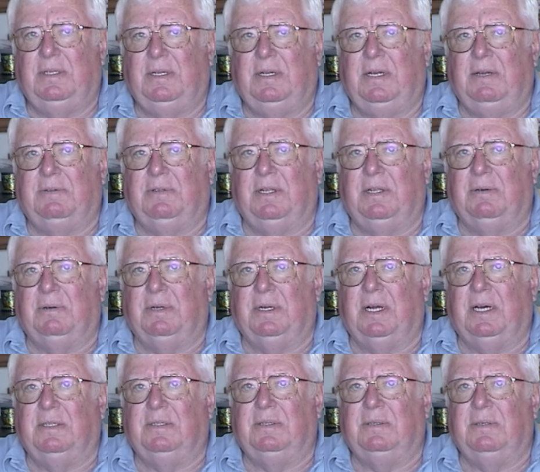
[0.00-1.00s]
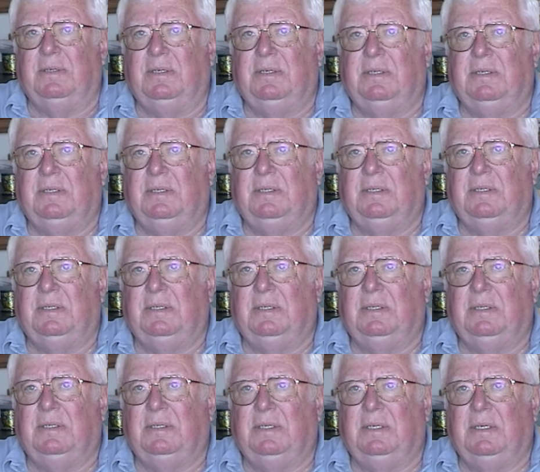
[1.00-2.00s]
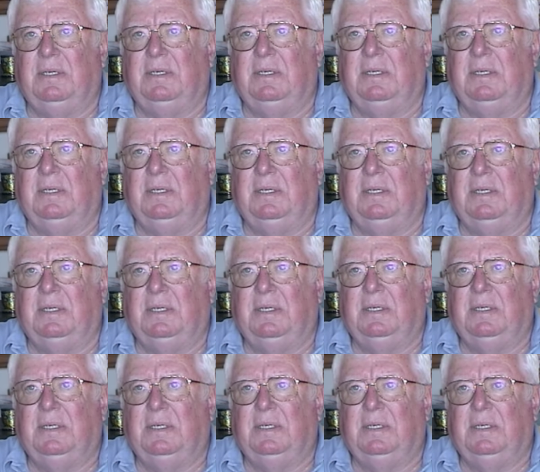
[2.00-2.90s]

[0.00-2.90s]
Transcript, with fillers: till after they were in high school. And uh,